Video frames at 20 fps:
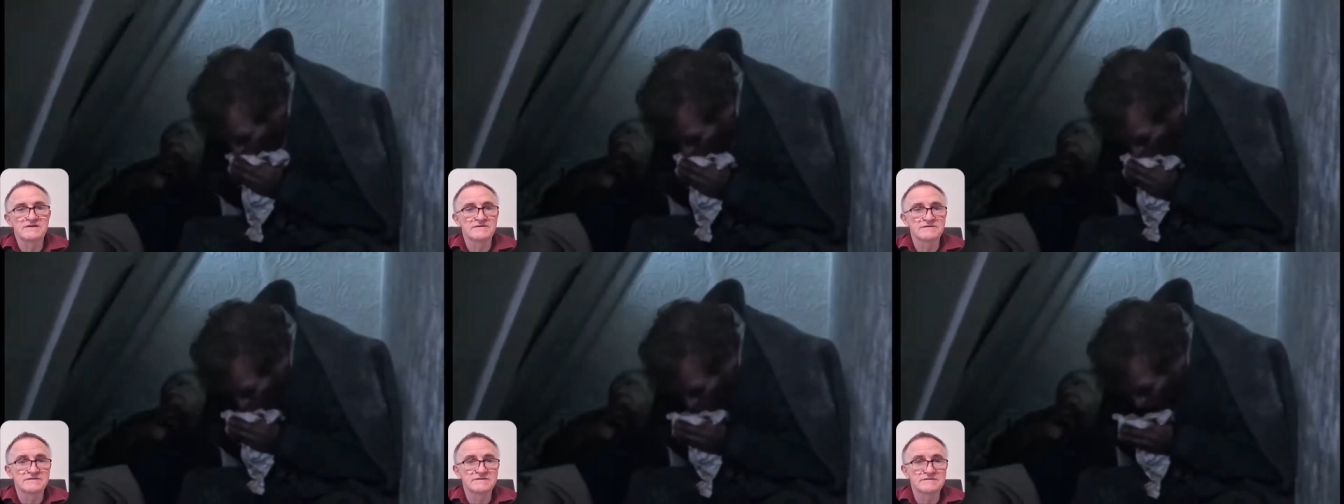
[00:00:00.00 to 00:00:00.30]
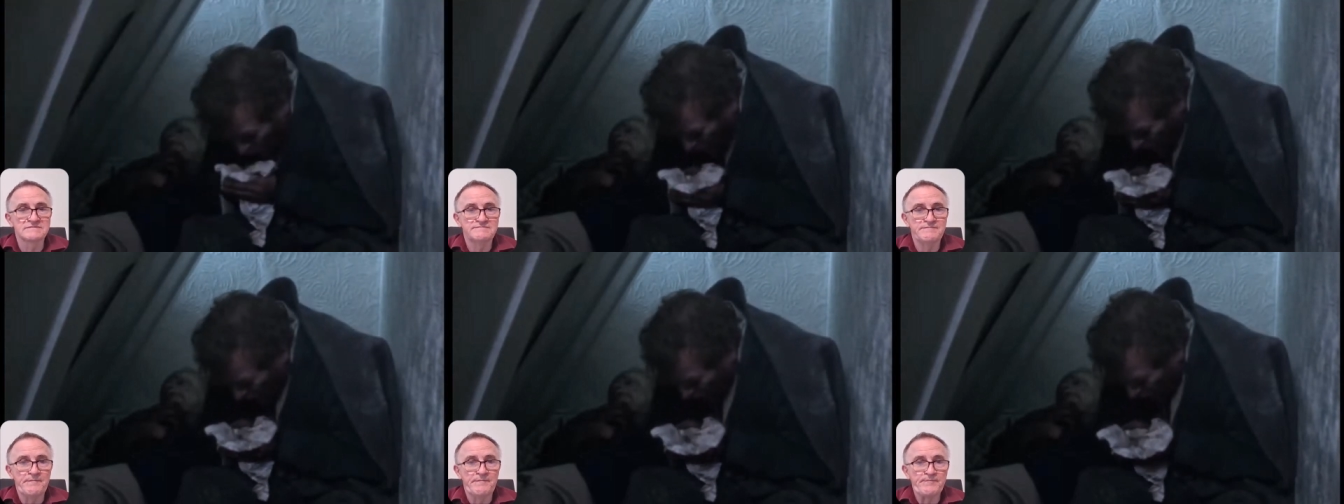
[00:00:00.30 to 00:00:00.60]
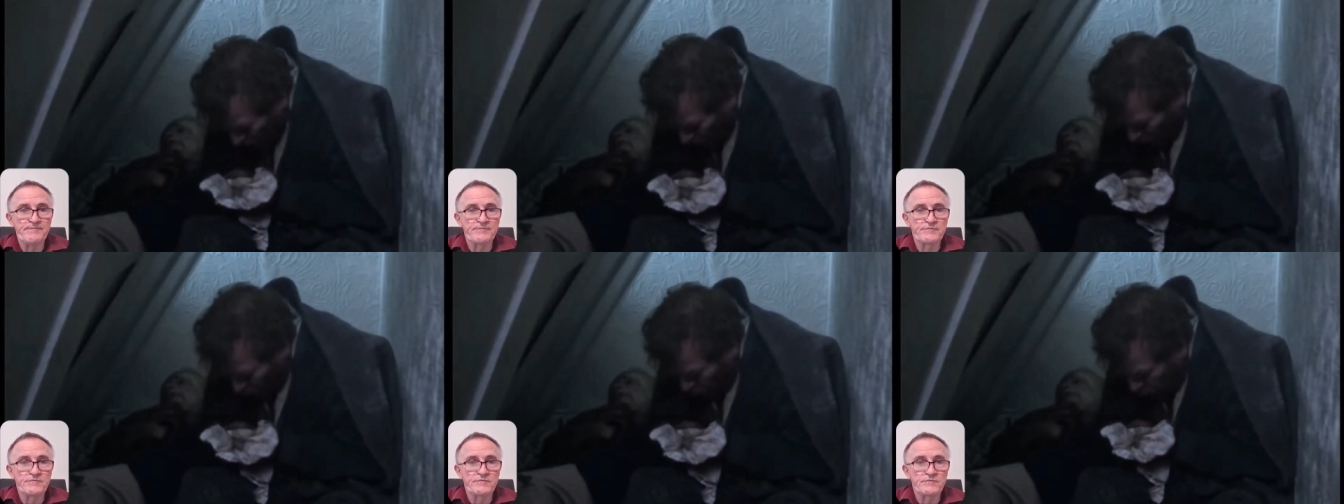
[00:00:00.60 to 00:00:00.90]
Blows.
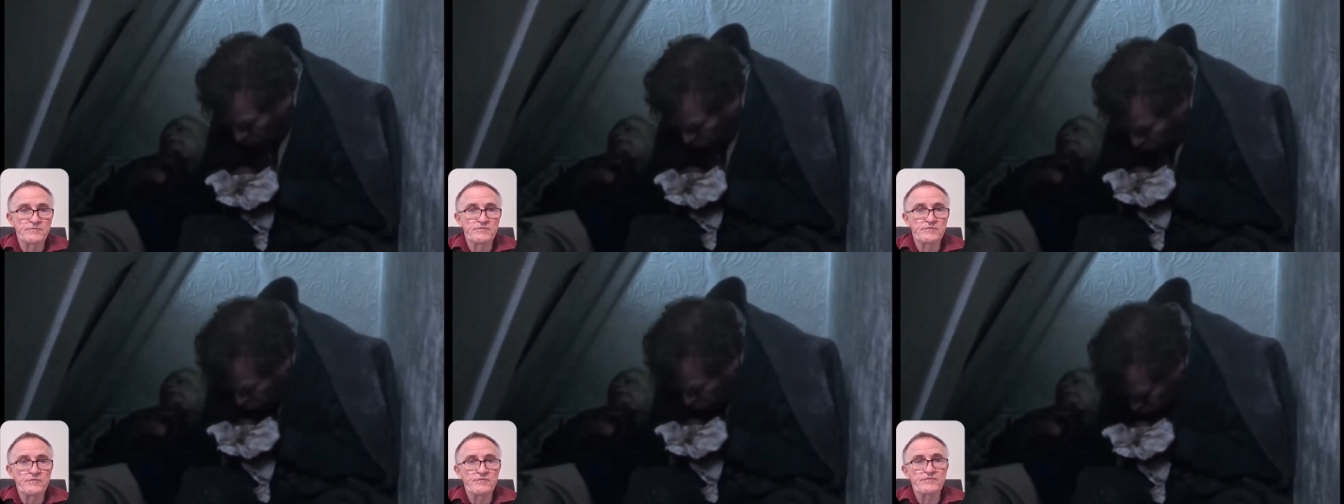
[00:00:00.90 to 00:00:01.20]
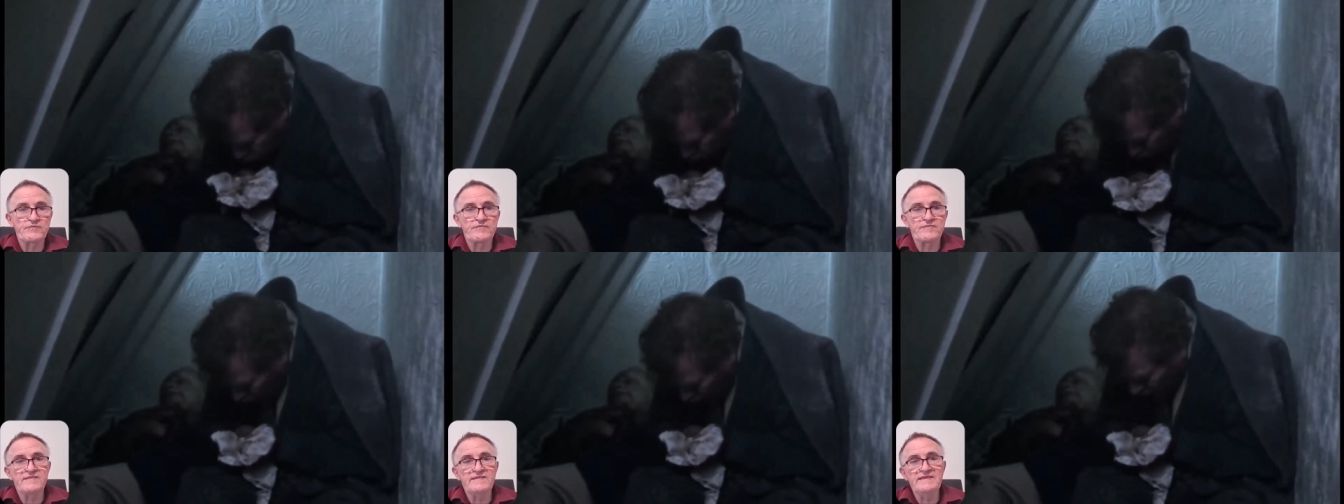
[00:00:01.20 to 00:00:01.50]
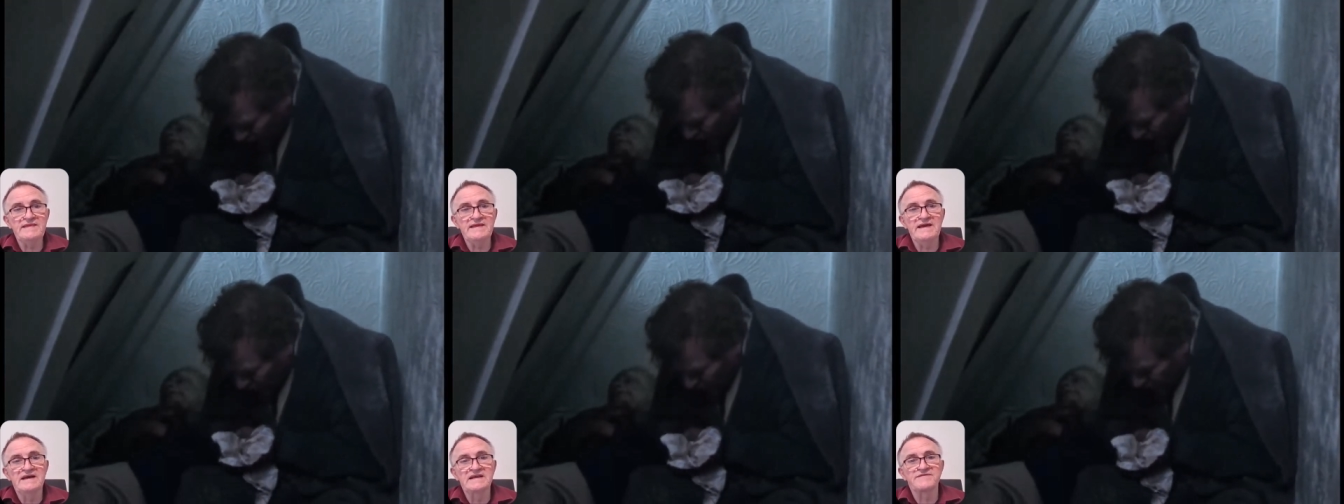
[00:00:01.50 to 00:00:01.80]

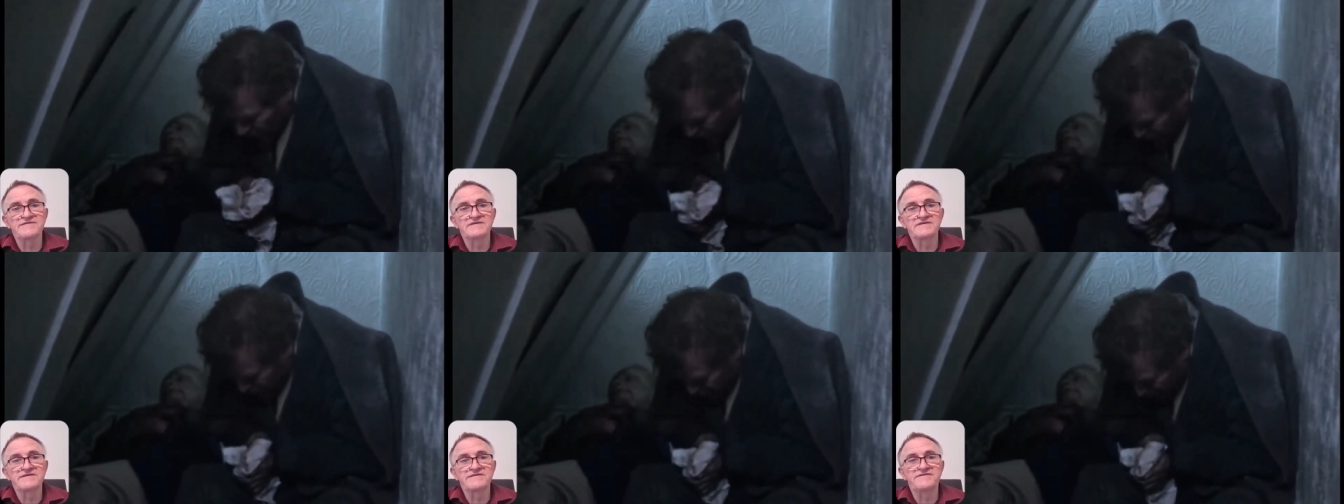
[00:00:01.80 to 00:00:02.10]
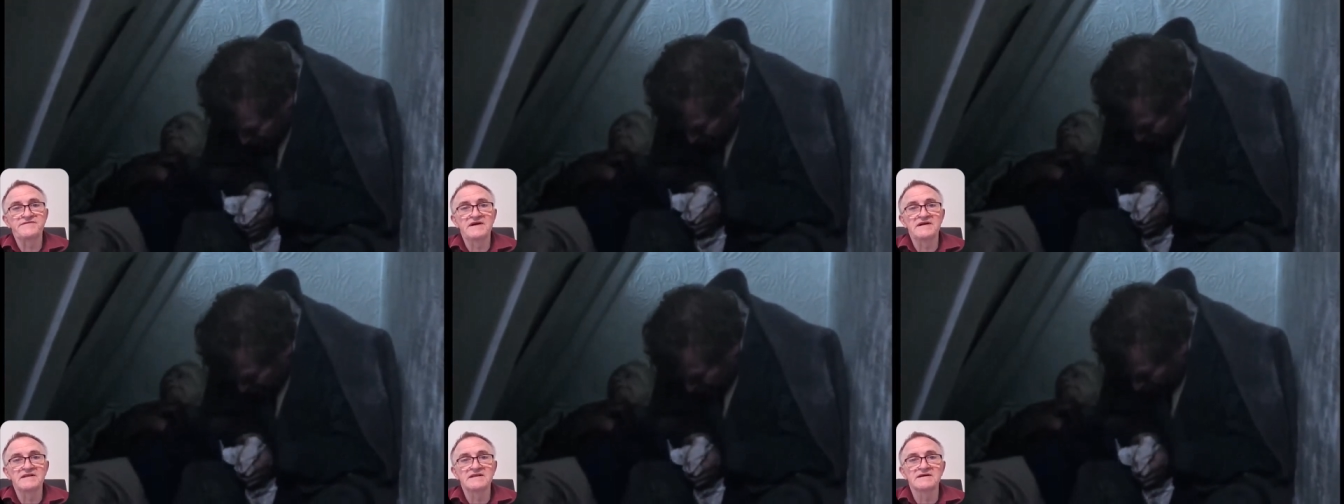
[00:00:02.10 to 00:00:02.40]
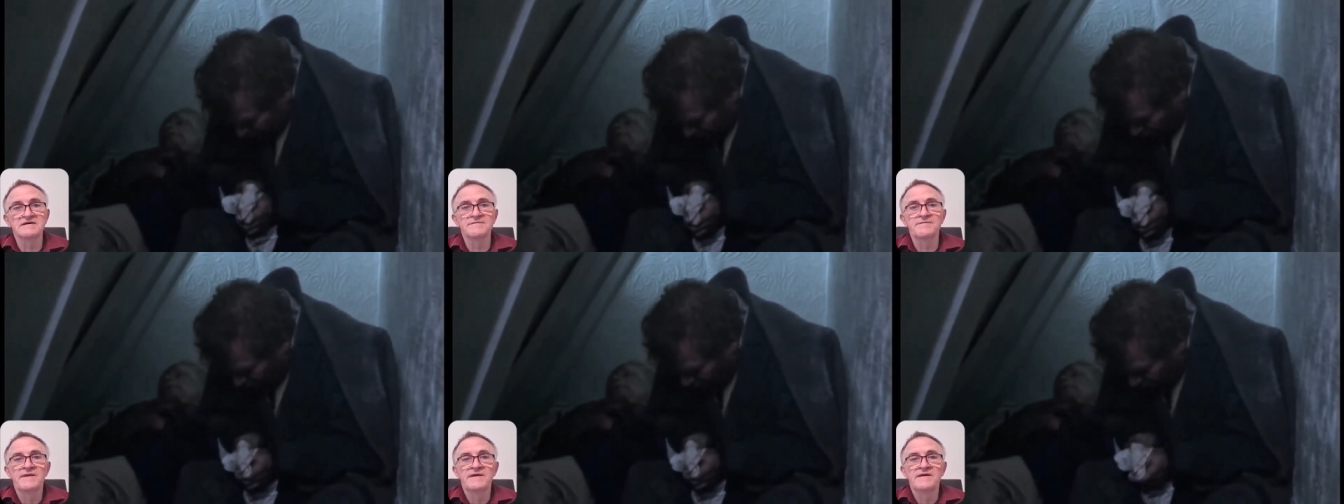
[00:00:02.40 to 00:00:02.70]
As for the
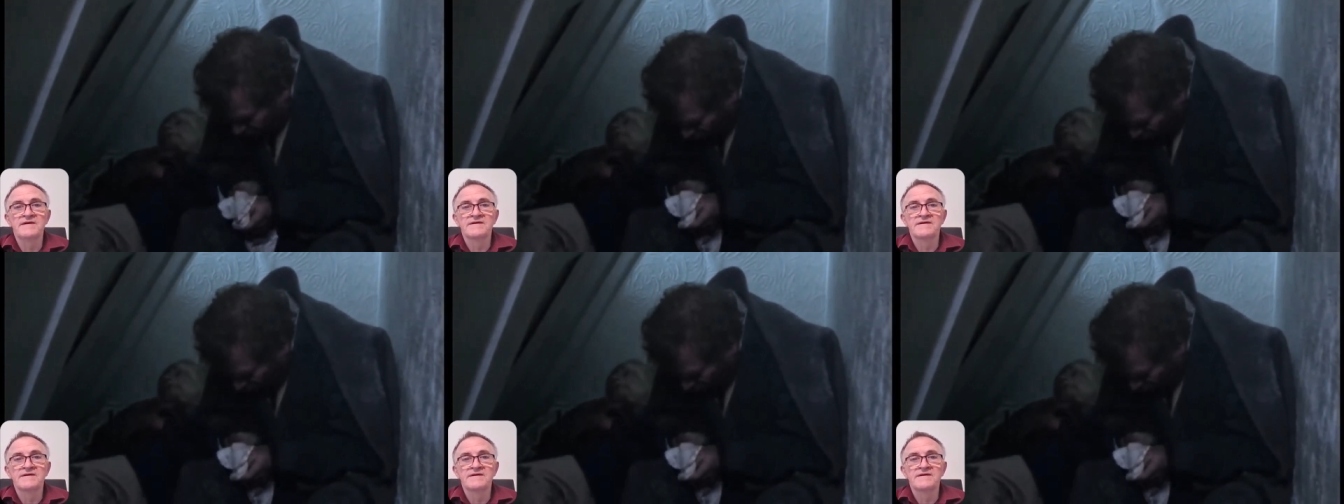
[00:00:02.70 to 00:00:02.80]
fallout,